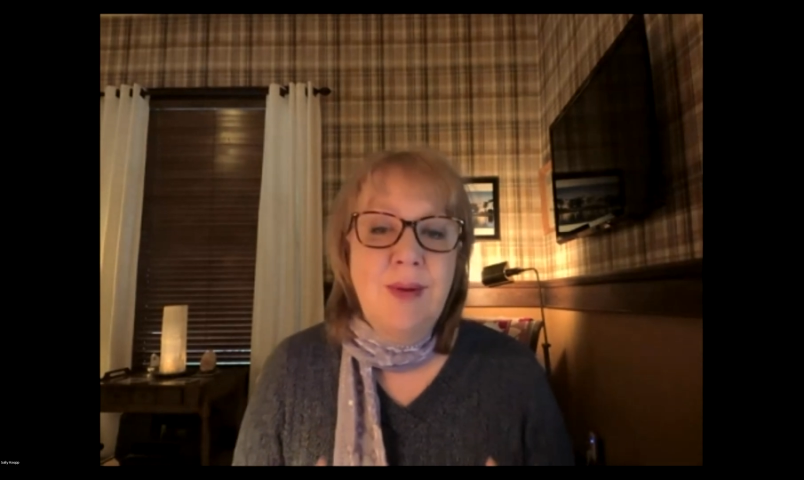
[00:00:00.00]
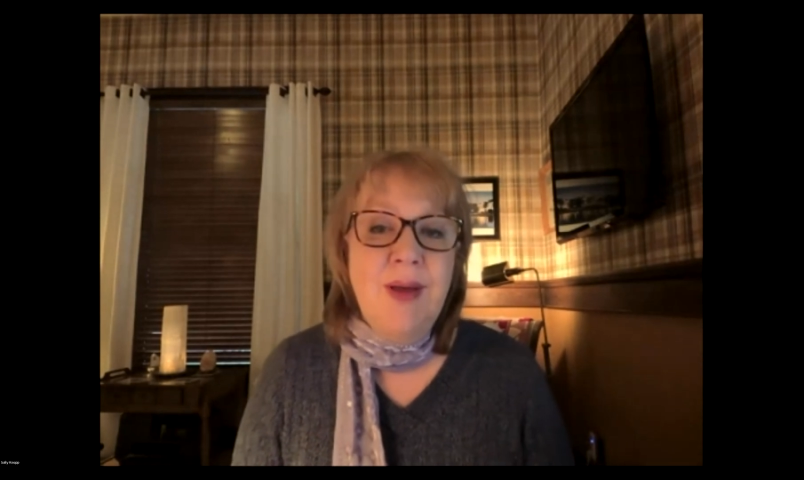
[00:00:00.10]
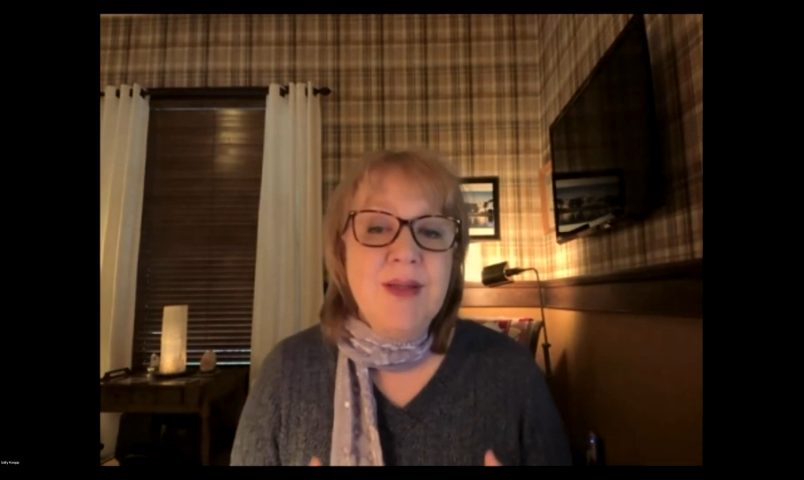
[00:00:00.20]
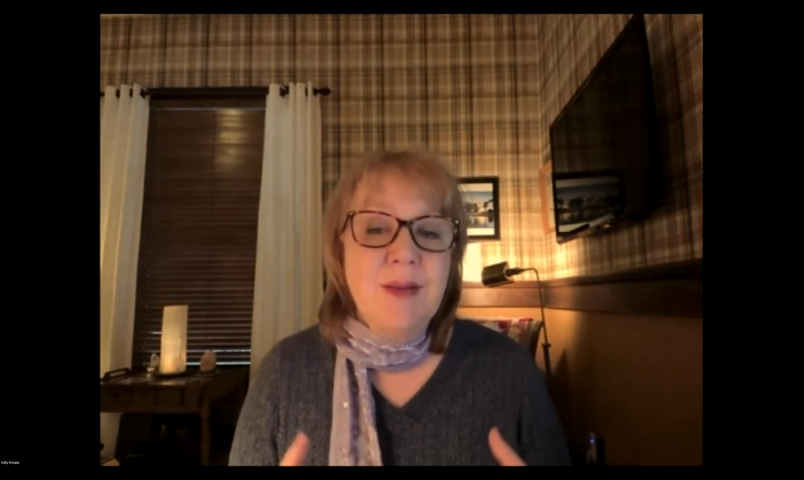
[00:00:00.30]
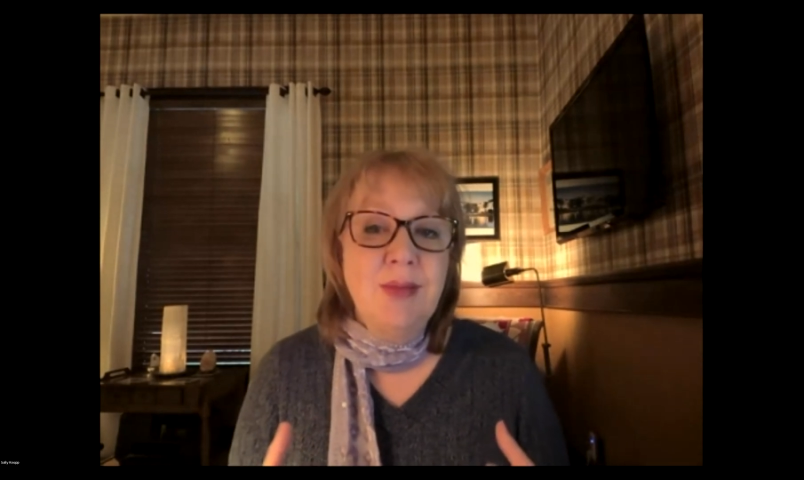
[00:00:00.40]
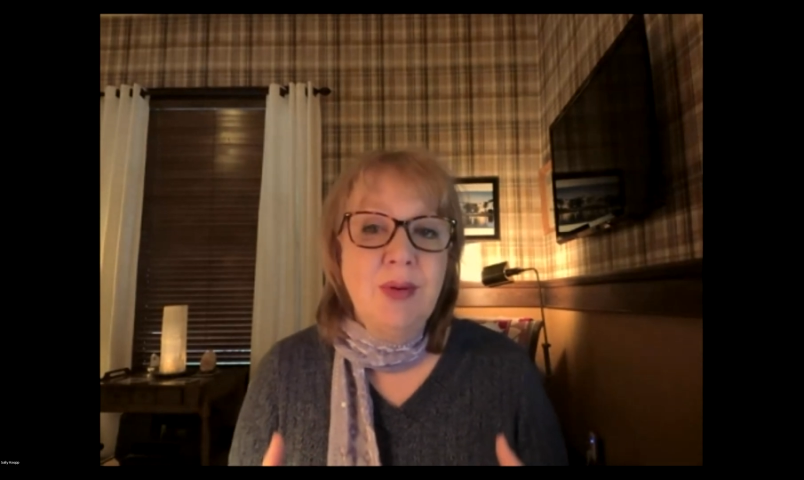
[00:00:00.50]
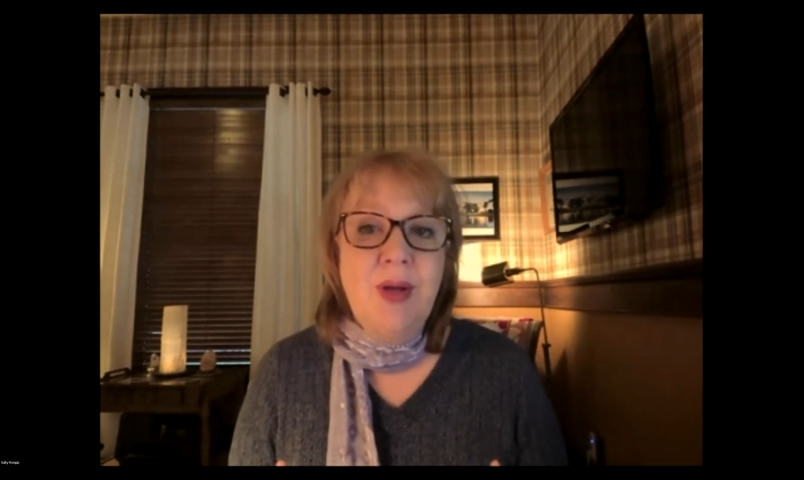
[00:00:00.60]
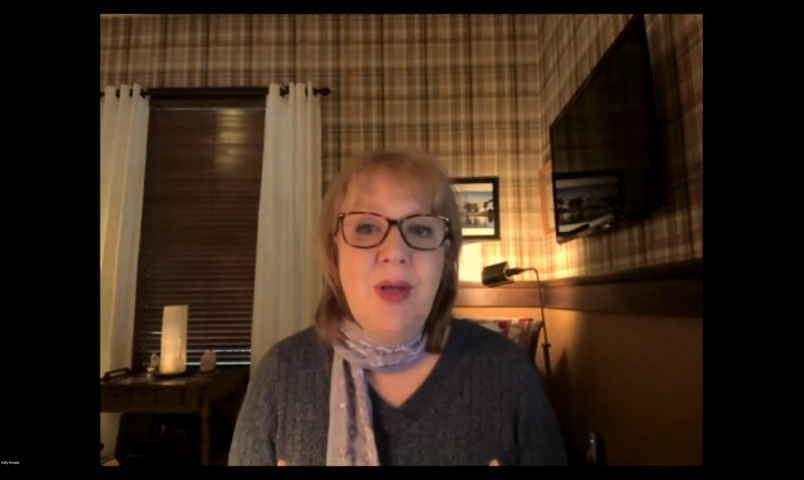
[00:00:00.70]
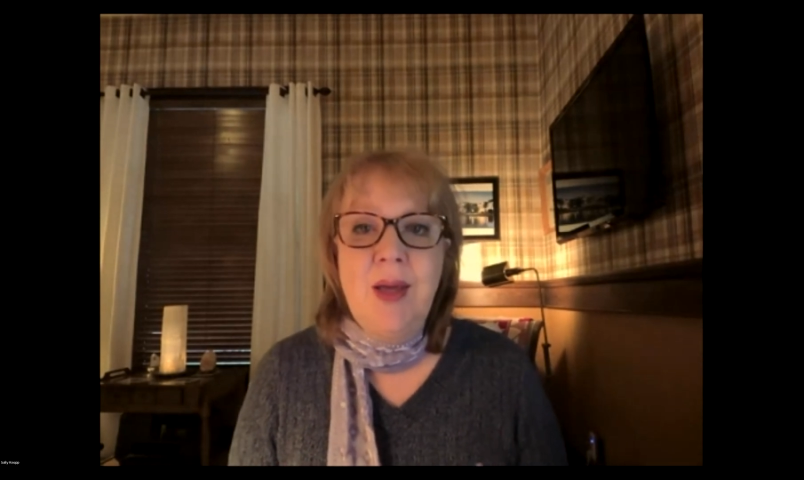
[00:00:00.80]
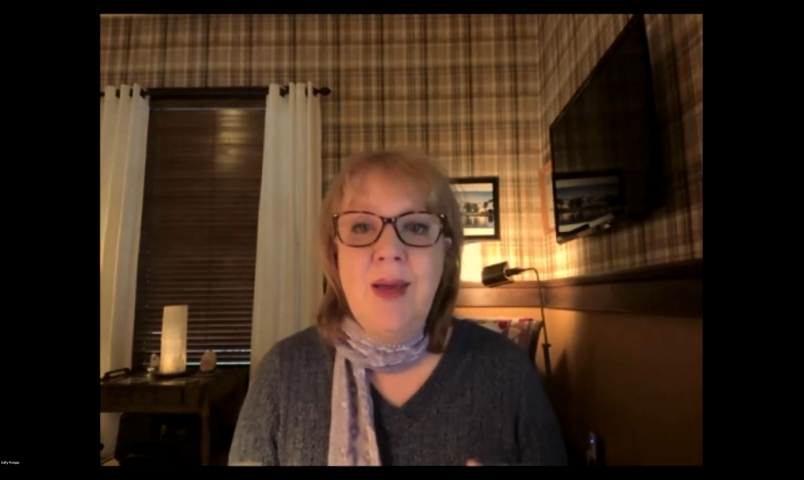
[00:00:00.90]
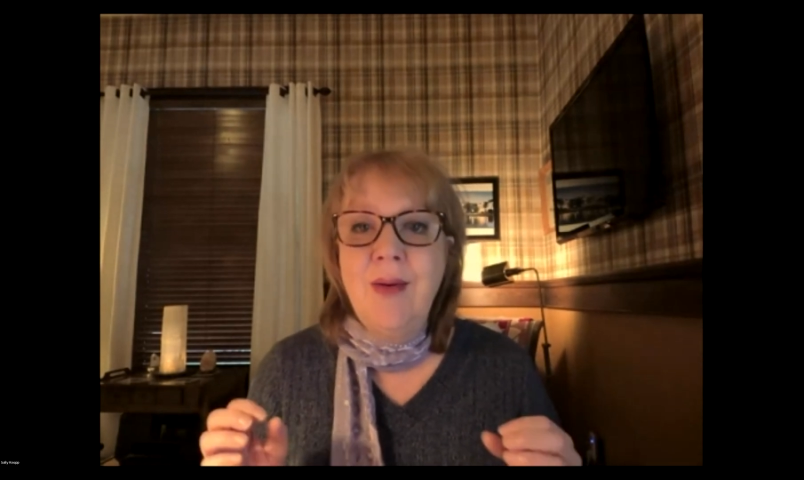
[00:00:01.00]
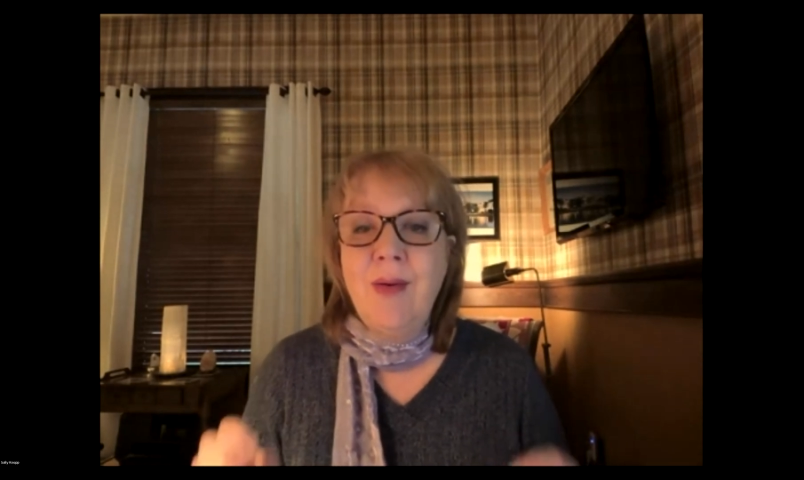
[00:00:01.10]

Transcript: best employee,